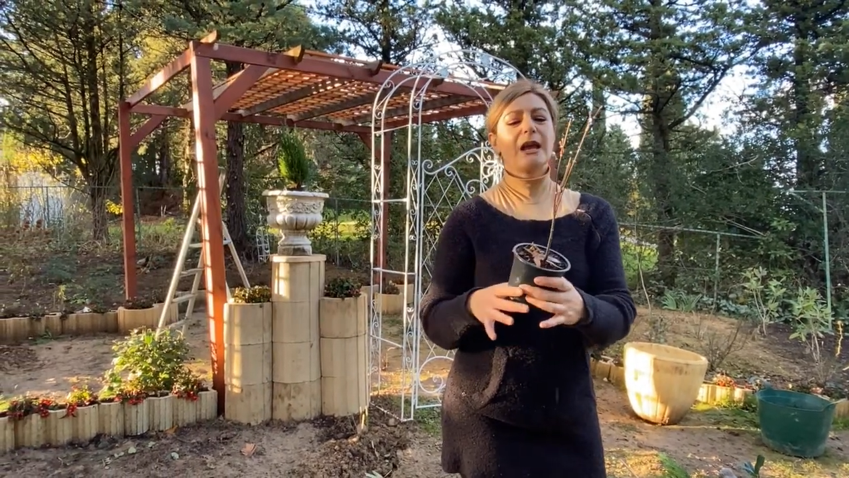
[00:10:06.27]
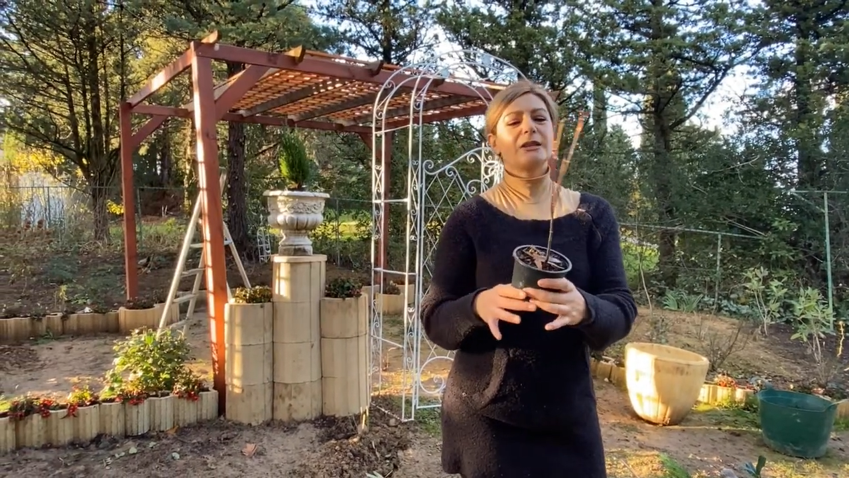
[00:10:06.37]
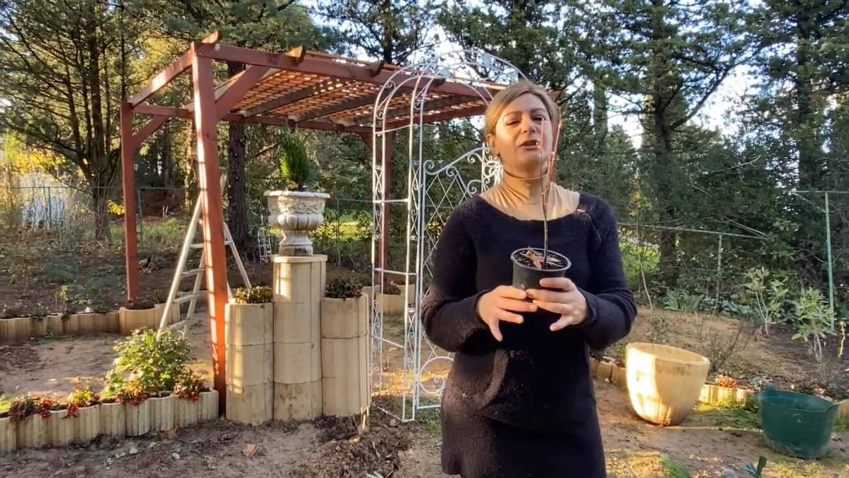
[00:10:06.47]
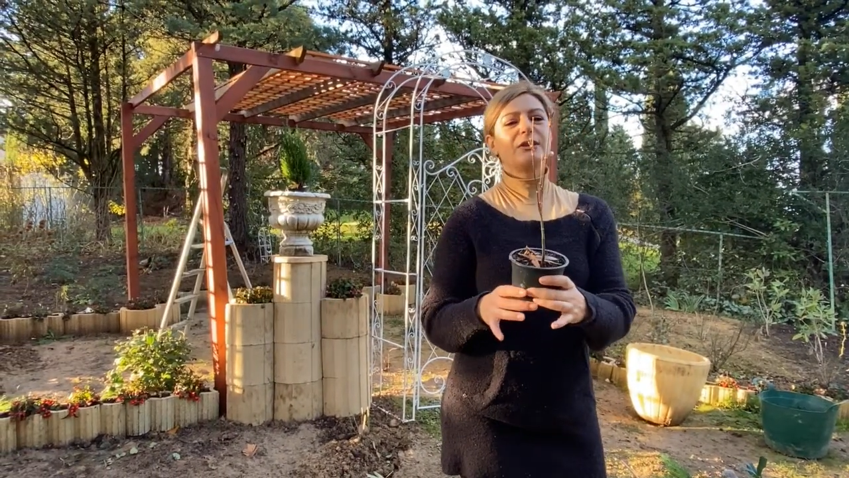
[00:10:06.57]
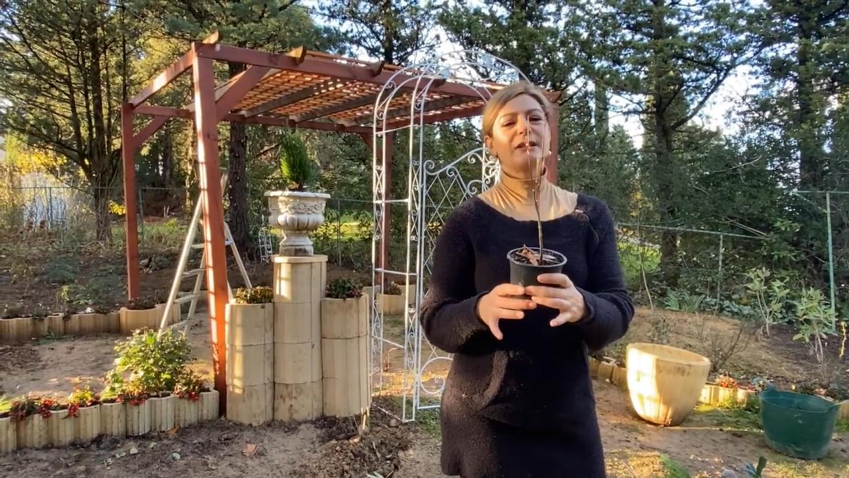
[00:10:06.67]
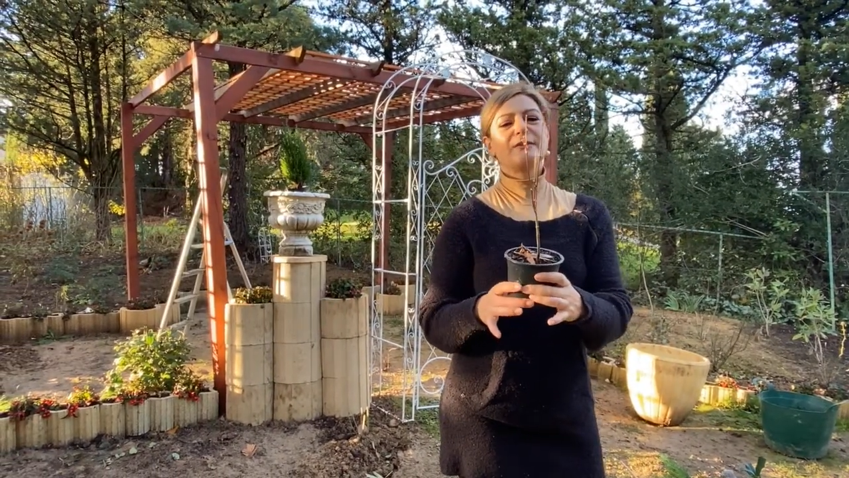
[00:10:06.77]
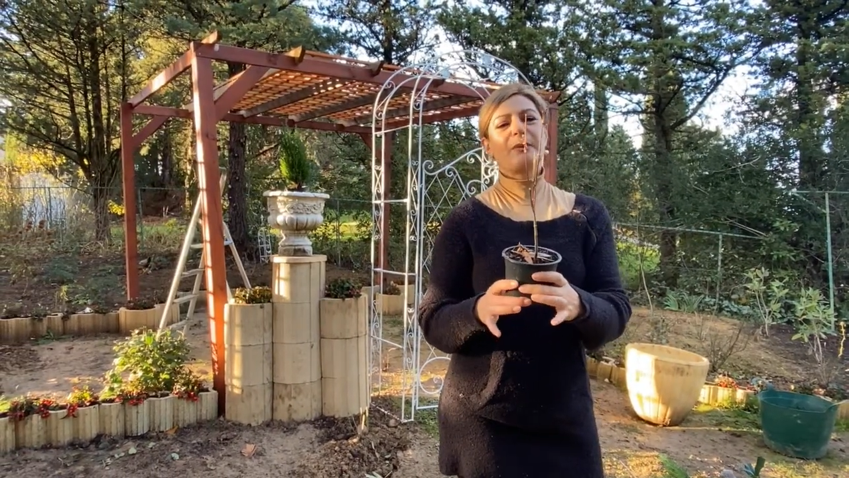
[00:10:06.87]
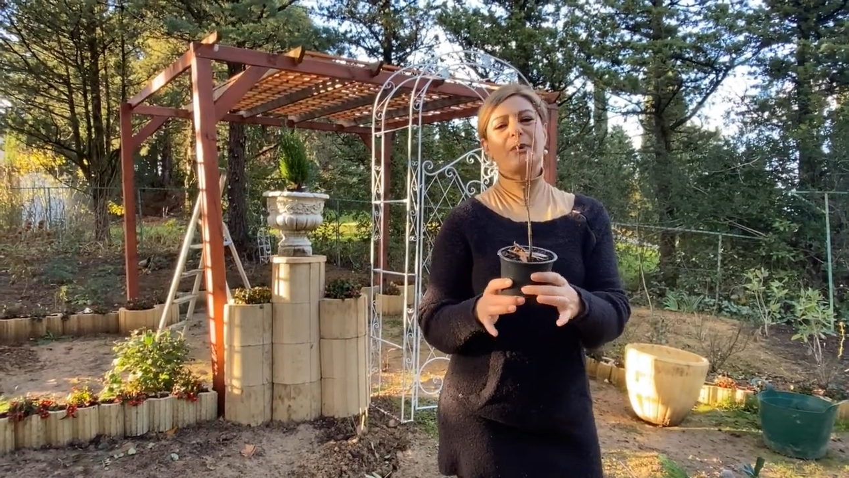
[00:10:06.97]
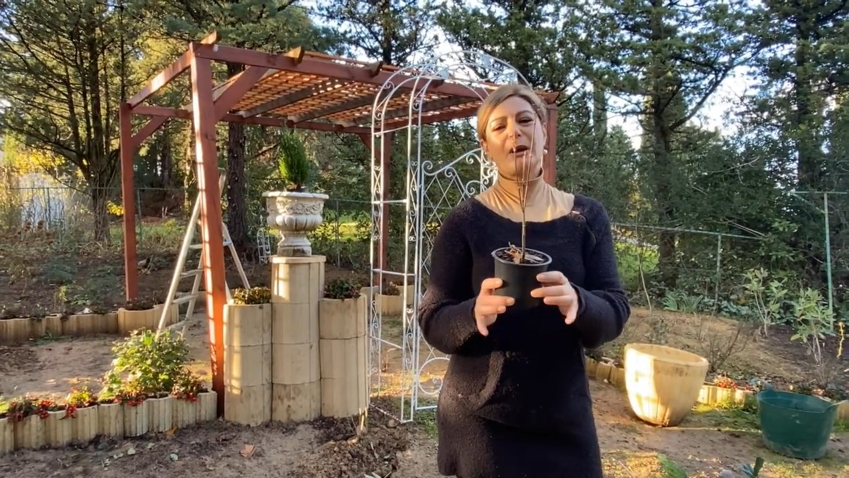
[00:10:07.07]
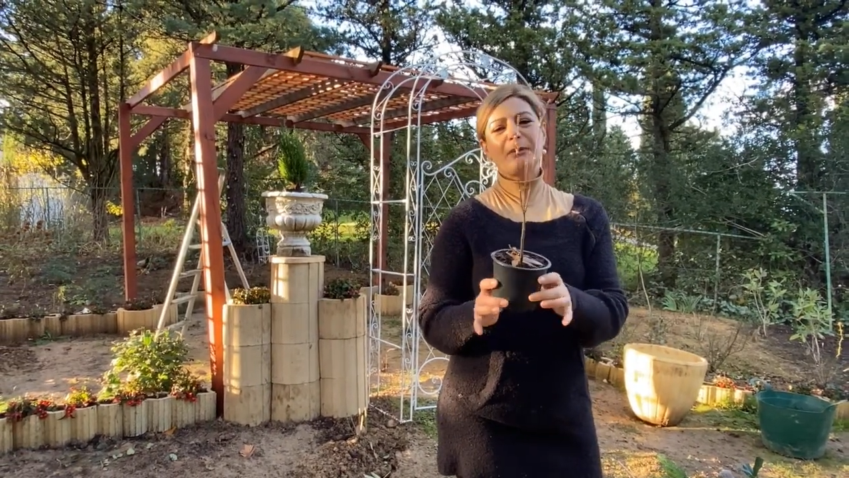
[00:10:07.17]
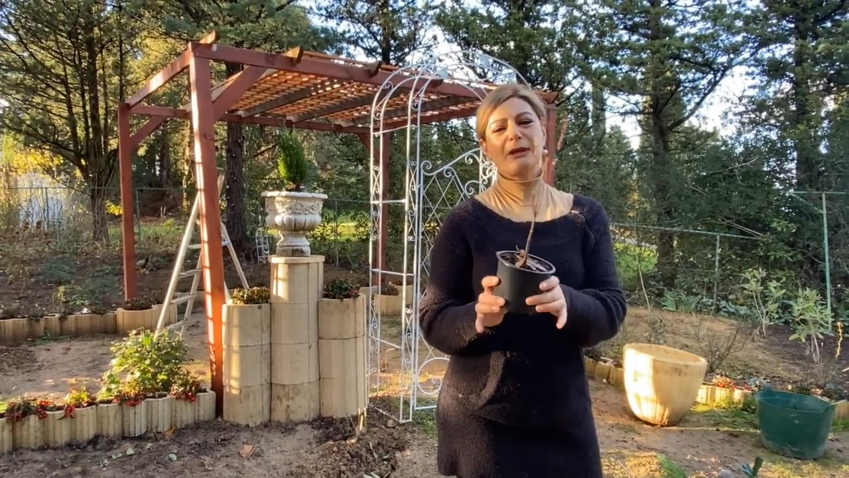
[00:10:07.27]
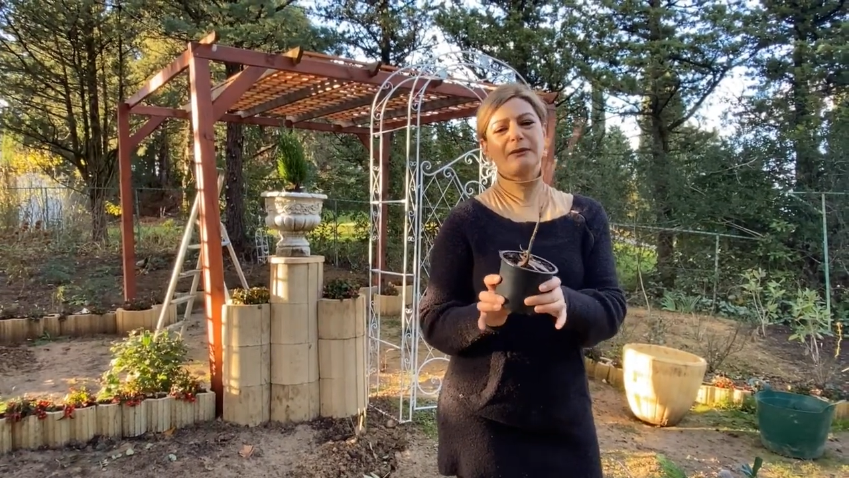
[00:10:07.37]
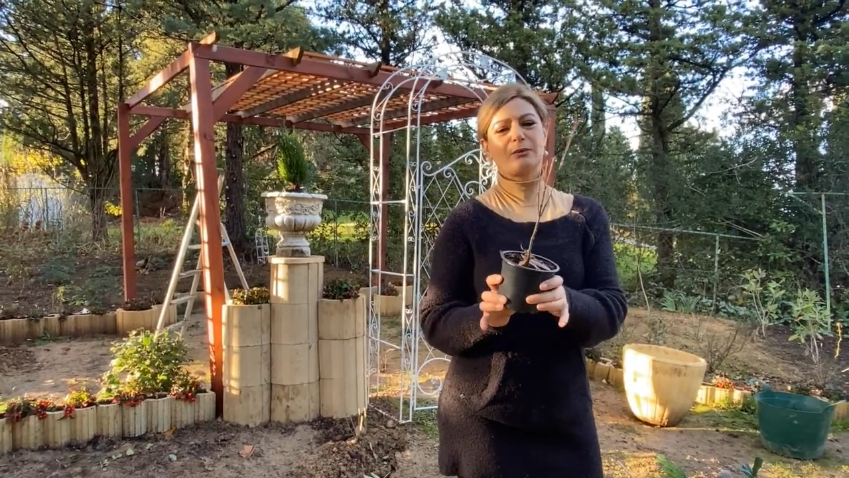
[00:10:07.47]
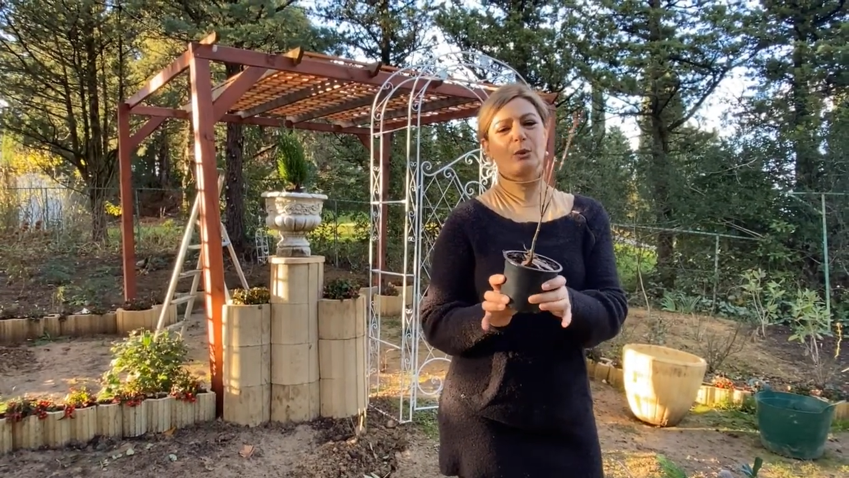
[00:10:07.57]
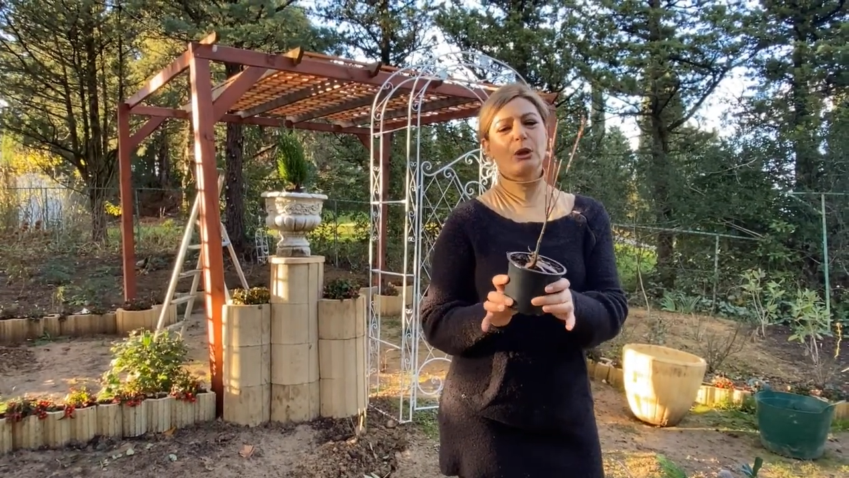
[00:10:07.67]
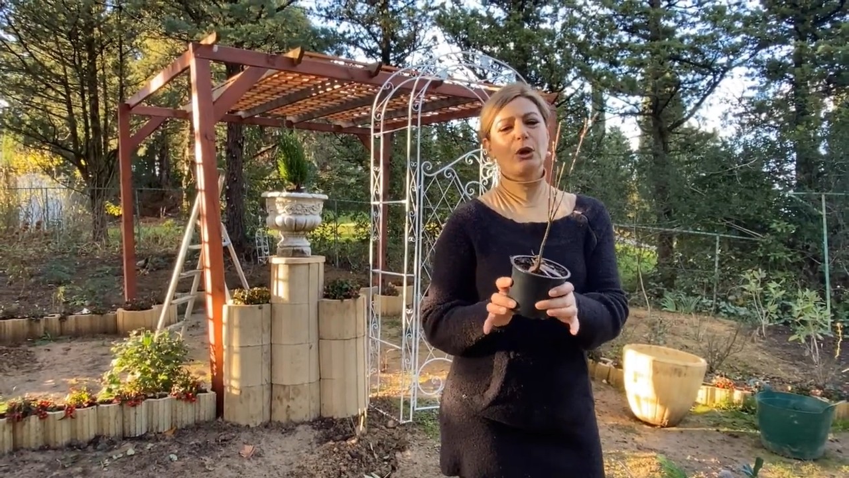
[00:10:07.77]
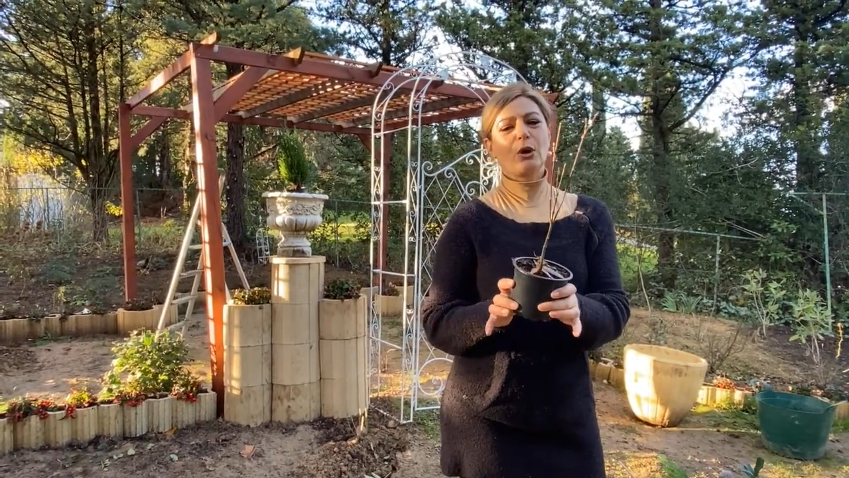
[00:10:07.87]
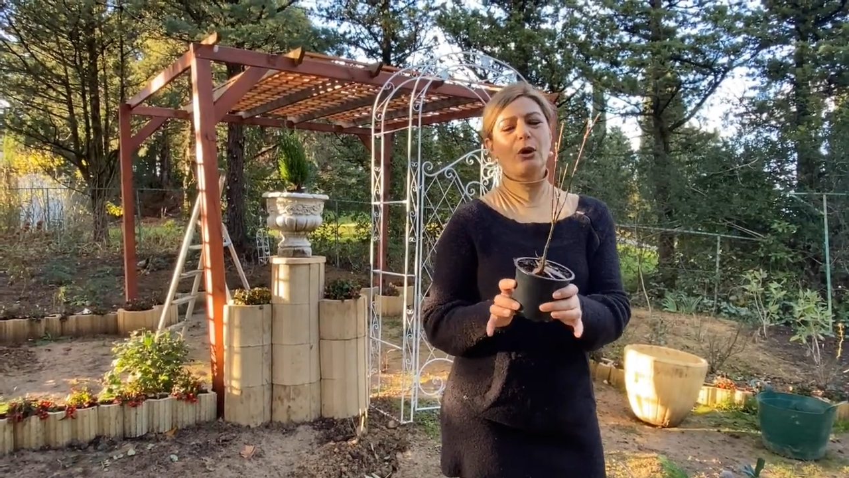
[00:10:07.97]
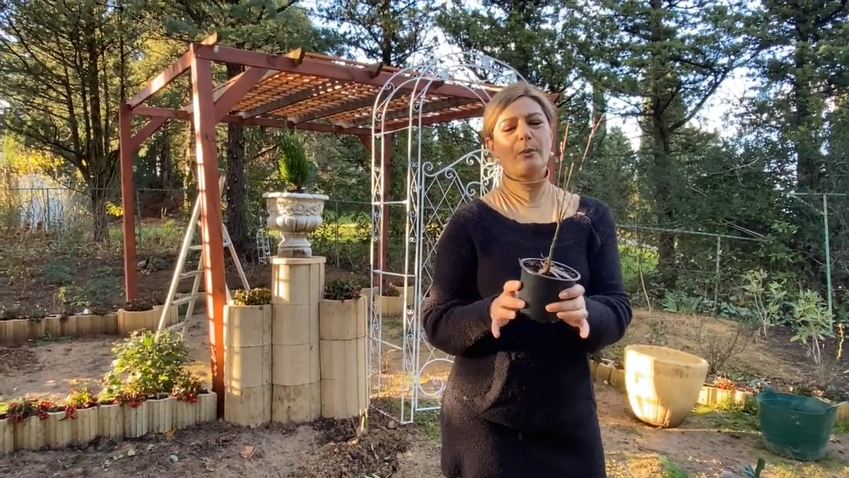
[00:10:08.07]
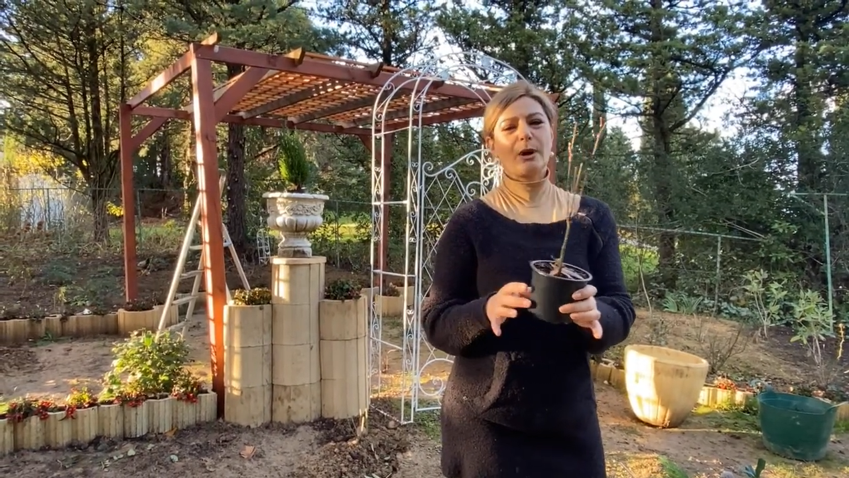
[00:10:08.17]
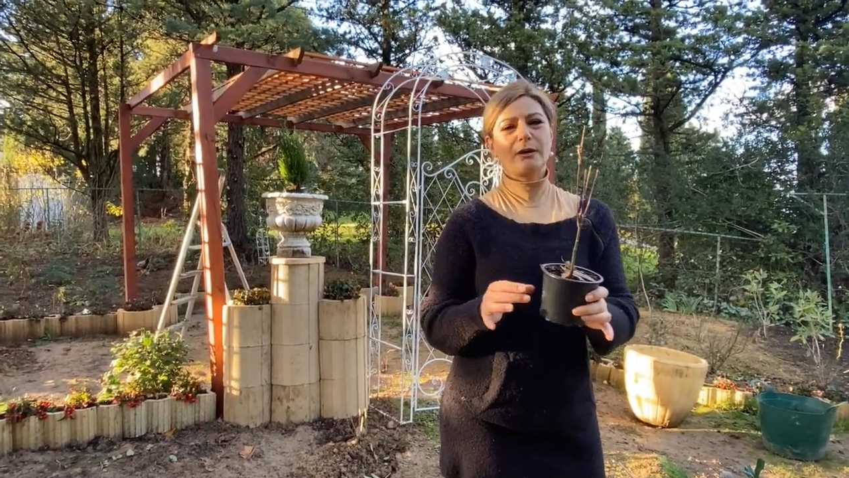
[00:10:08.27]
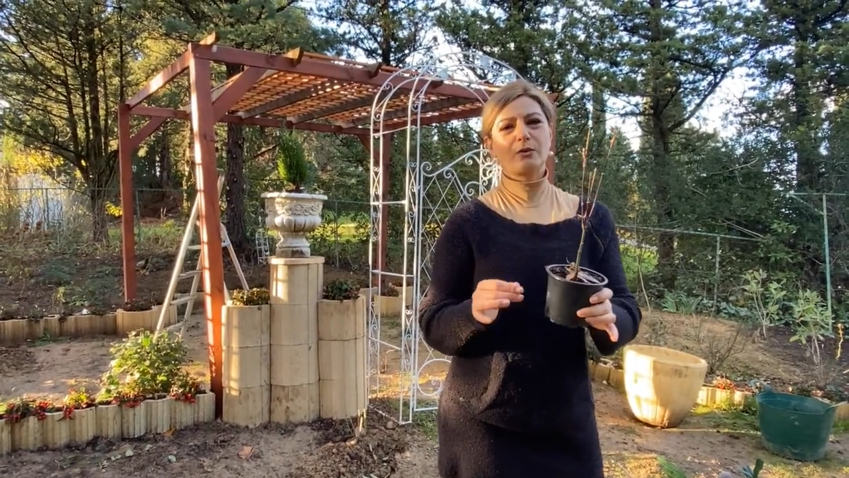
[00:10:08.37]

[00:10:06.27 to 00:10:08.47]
So this one probably will go about